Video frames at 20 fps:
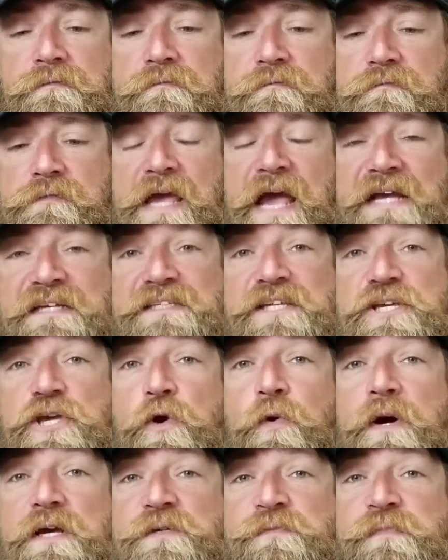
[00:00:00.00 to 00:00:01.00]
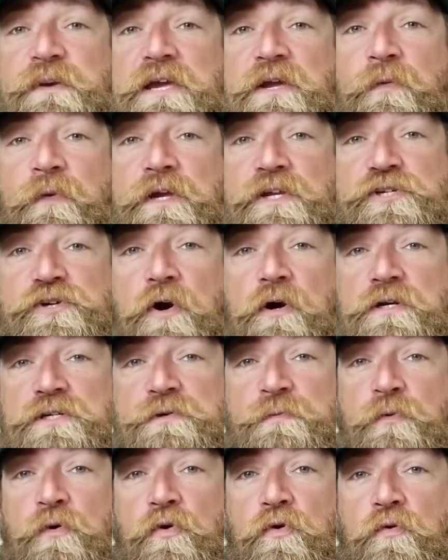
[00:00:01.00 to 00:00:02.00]
has the USB
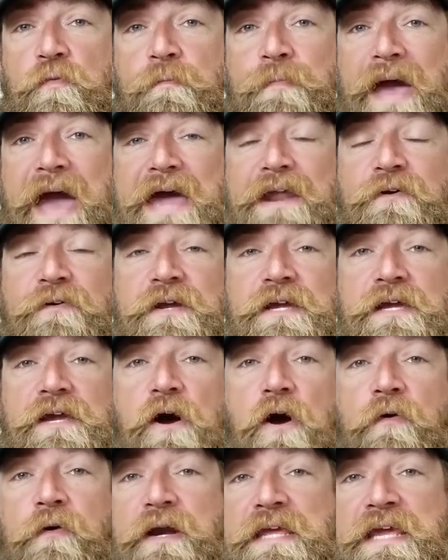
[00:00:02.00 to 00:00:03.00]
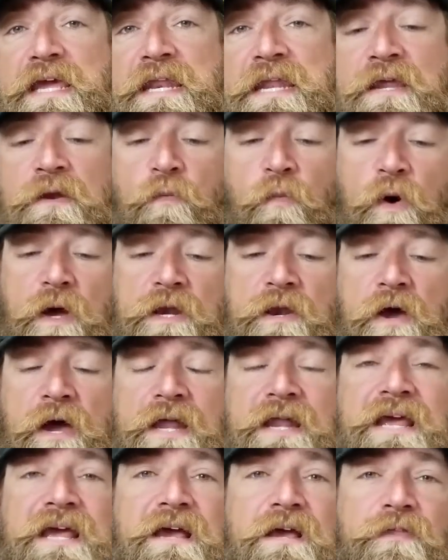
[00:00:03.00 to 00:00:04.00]
rechargeable battery already in it and
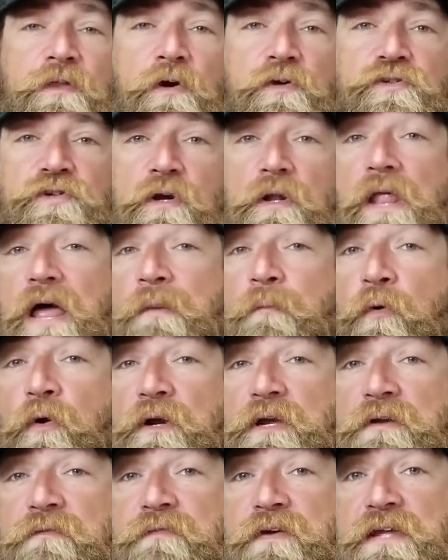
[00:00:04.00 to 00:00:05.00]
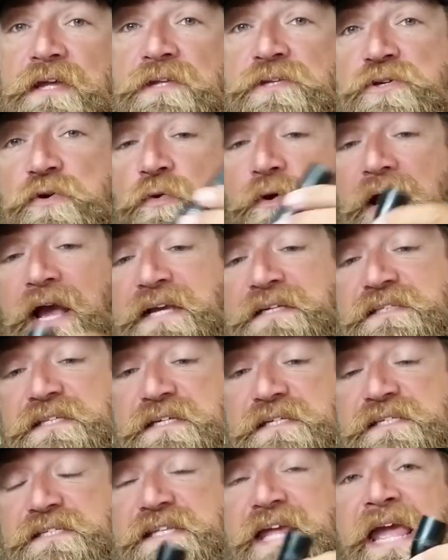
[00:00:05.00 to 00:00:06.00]
whatnot. Those are a lot more convenient too, or has
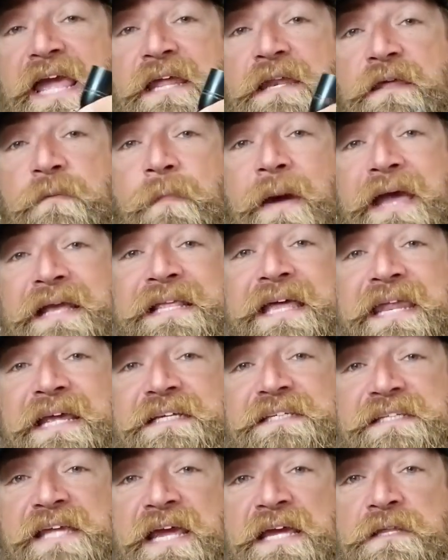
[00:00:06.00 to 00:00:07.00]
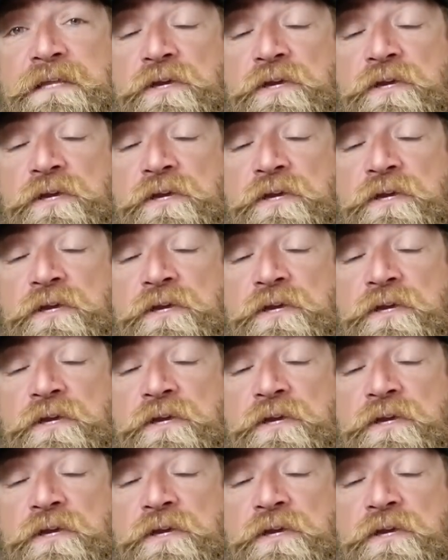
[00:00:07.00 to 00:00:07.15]
the stand, the magnetic stand that